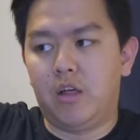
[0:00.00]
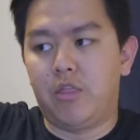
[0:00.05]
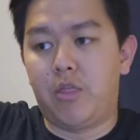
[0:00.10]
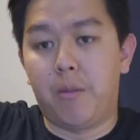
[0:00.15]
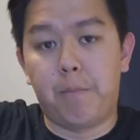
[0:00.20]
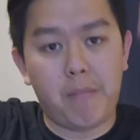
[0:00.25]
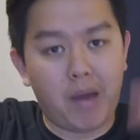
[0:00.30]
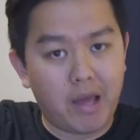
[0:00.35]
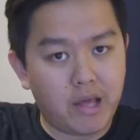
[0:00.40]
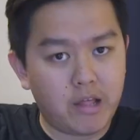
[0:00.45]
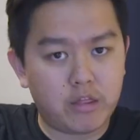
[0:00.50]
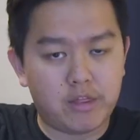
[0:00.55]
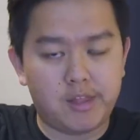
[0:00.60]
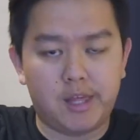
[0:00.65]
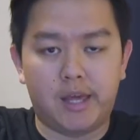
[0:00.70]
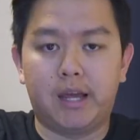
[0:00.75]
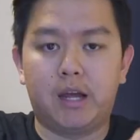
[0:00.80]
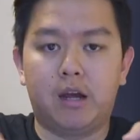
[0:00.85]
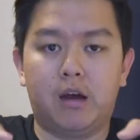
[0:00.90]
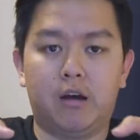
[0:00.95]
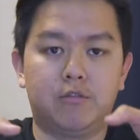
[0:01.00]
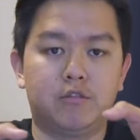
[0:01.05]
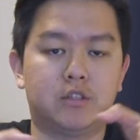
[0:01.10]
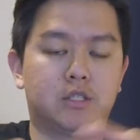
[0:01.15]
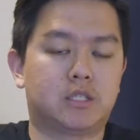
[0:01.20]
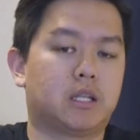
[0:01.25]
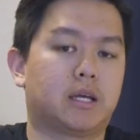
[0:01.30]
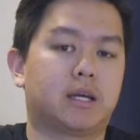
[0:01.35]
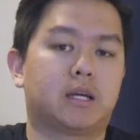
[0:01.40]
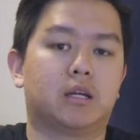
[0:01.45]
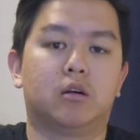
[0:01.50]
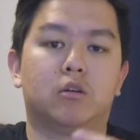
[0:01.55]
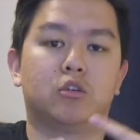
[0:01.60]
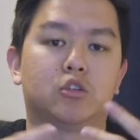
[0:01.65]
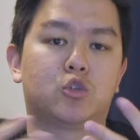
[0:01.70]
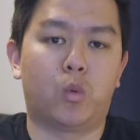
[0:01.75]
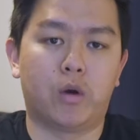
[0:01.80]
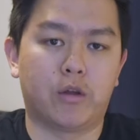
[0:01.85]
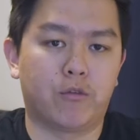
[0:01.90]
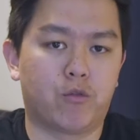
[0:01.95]
the main thing of just like
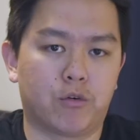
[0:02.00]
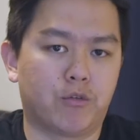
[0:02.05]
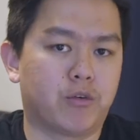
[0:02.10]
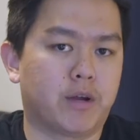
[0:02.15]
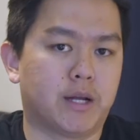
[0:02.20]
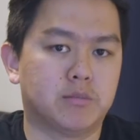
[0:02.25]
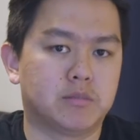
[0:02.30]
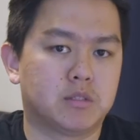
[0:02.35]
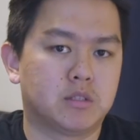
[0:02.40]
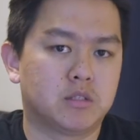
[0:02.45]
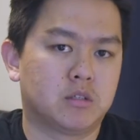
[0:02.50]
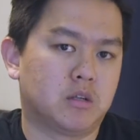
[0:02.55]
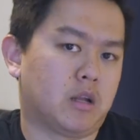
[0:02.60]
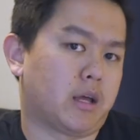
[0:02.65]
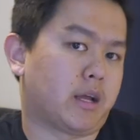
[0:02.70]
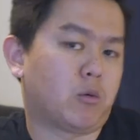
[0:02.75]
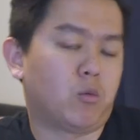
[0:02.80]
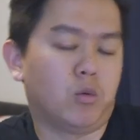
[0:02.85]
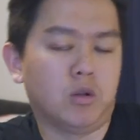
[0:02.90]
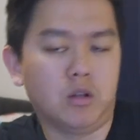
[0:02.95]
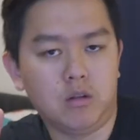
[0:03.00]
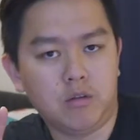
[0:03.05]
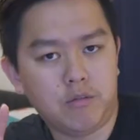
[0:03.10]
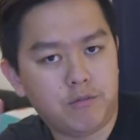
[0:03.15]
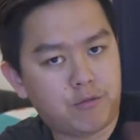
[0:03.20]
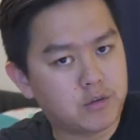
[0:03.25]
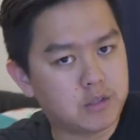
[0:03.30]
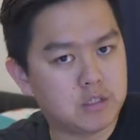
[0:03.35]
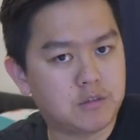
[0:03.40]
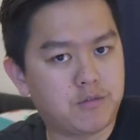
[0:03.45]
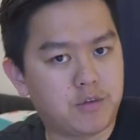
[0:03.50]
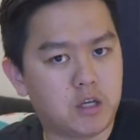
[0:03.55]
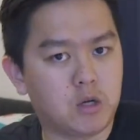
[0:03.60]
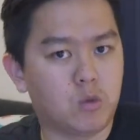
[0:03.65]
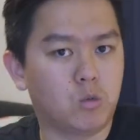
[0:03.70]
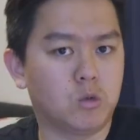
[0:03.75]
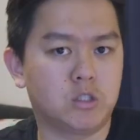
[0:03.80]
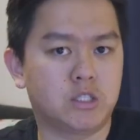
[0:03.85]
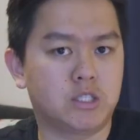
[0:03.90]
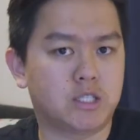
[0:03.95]
24 frames. Like, well, for this video,
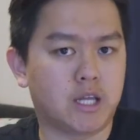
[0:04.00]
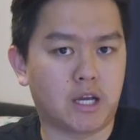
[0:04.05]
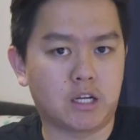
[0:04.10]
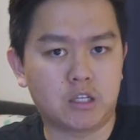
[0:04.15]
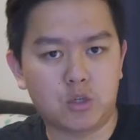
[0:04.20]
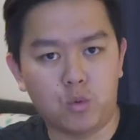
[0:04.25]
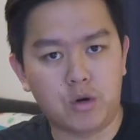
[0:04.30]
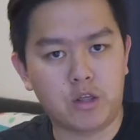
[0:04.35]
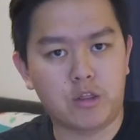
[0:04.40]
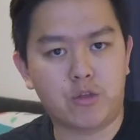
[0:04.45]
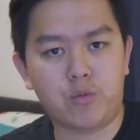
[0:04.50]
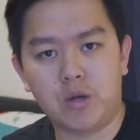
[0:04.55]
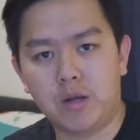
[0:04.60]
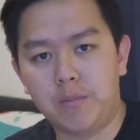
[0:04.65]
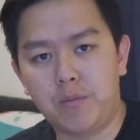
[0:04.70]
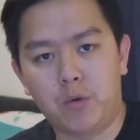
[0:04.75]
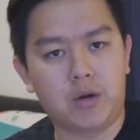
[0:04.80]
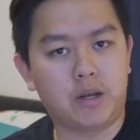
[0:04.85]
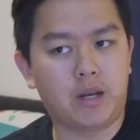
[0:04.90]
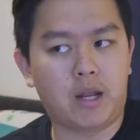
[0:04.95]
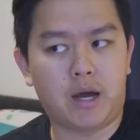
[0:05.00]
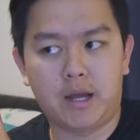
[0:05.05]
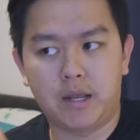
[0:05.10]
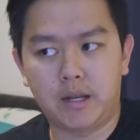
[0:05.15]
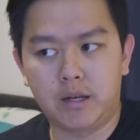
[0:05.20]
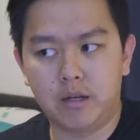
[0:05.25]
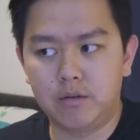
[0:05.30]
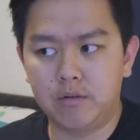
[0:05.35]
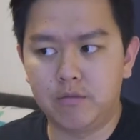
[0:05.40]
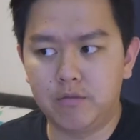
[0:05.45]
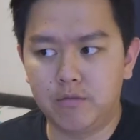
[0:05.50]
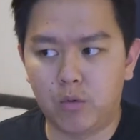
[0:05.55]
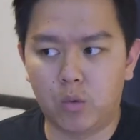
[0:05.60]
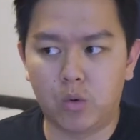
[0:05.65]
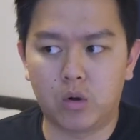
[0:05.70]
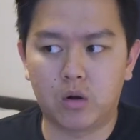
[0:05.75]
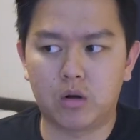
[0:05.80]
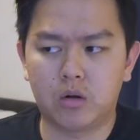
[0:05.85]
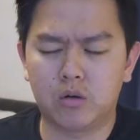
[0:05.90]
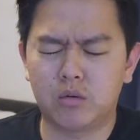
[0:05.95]
we'll just take
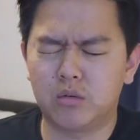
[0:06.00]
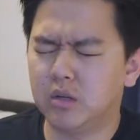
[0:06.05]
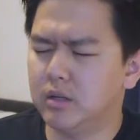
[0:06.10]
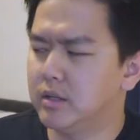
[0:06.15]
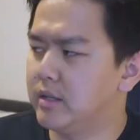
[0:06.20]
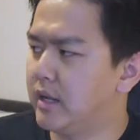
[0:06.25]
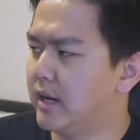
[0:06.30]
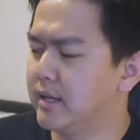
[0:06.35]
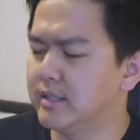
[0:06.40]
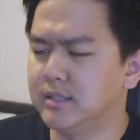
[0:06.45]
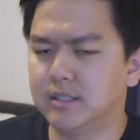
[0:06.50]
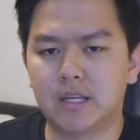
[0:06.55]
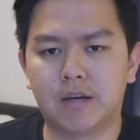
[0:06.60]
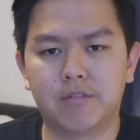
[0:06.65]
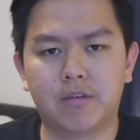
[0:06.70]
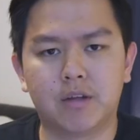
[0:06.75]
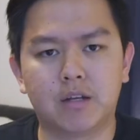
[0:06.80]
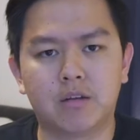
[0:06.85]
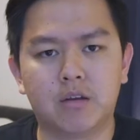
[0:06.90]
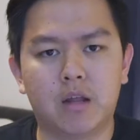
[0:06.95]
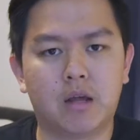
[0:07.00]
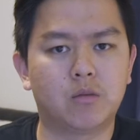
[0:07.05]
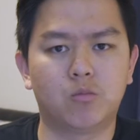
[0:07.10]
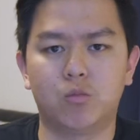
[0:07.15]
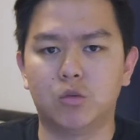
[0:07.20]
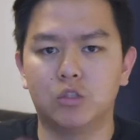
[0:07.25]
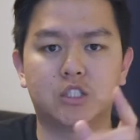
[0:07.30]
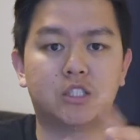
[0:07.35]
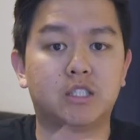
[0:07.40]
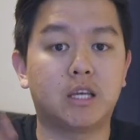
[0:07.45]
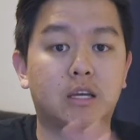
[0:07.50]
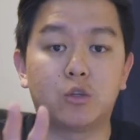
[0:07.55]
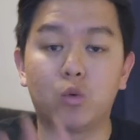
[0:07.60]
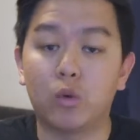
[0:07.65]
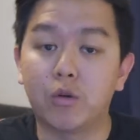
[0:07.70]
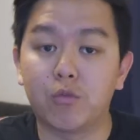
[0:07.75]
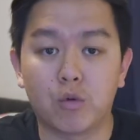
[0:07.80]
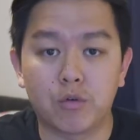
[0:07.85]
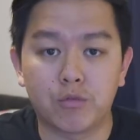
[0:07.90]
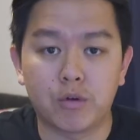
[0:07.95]
23.9497 and we'll just say
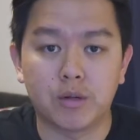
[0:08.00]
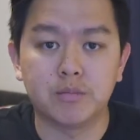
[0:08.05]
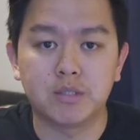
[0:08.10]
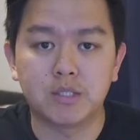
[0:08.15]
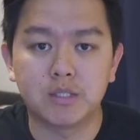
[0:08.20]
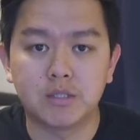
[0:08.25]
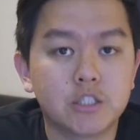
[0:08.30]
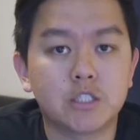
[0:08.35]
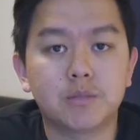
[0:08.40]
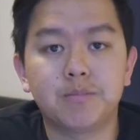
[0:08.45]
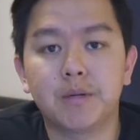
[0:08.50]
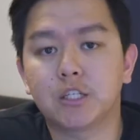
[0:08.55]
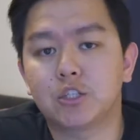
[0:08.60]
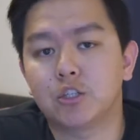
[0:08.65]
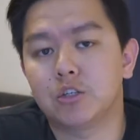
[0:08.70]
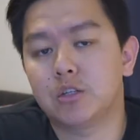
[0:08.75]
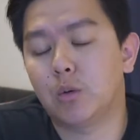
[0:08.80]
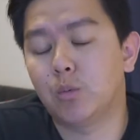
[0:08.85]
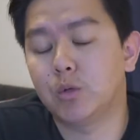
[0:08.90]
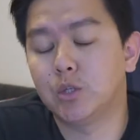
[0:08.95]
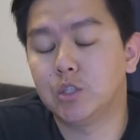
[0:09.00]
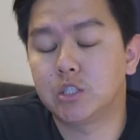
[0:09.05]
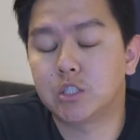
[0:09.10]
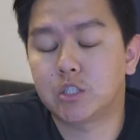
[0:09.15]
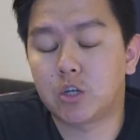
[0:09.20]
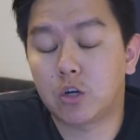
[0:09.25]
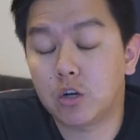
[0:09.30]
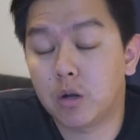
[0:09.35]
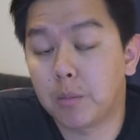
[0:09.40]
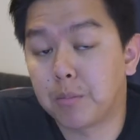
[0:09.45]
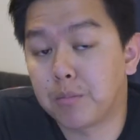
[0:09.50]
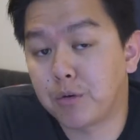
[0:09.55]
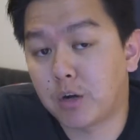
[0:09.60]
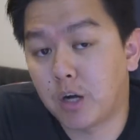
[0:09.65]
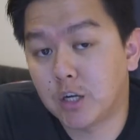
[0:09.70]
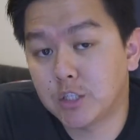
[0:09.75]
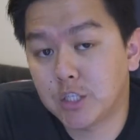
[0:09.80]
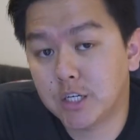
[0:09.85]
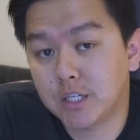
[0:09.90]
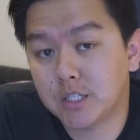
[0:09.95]
24 frames. Just make sure that when you start a
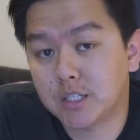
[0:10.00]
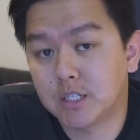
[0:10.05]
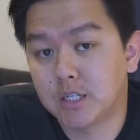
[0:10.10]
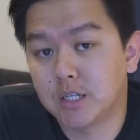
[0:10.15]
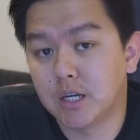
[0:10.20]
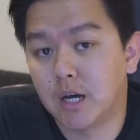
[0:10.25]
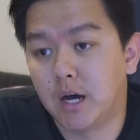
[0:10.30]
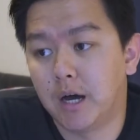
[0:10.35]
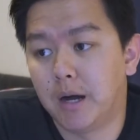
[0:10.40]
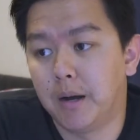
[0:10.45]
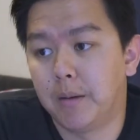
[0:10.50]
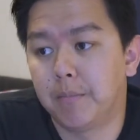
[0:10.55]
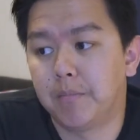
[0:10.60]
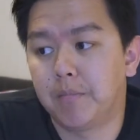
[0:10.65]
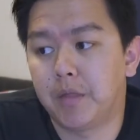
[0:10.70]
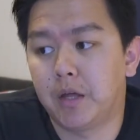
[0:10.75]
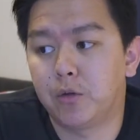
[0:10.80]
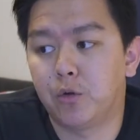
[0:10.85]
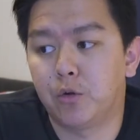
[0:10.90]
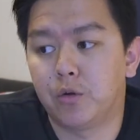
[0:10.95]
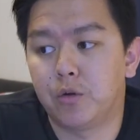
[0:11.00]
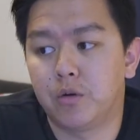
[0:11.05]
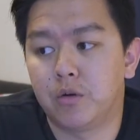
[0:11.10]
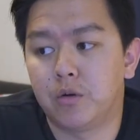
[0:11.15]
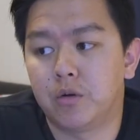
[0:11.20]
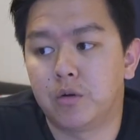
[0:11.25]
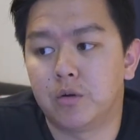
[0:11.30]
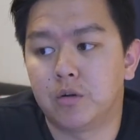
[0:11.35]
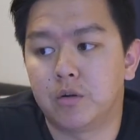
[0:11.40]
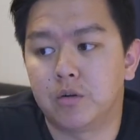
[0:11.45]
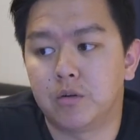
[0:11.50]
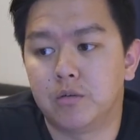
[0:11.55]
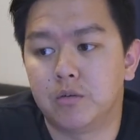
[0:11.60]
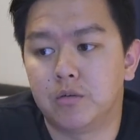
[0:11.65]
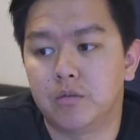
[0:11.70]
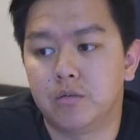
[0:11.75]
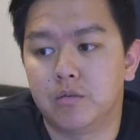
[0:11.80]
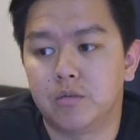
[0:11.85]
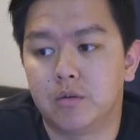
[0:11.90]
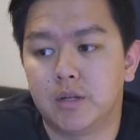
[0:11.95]
project, um, that your
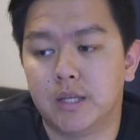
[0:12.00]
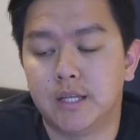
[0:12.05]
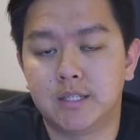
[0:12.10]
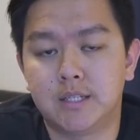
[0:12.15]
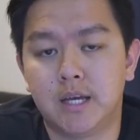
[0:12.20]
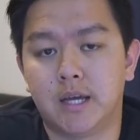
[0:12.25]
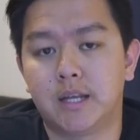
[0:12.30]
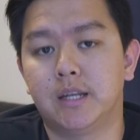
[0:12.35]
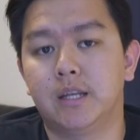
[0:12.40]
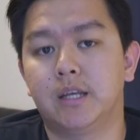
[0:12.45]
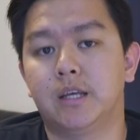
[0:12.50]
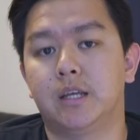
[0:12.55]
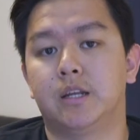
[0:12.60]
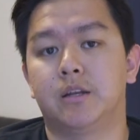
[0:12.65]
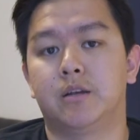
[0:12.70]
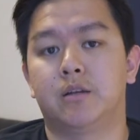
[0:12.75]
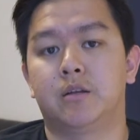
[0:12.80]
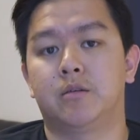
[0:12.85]
intended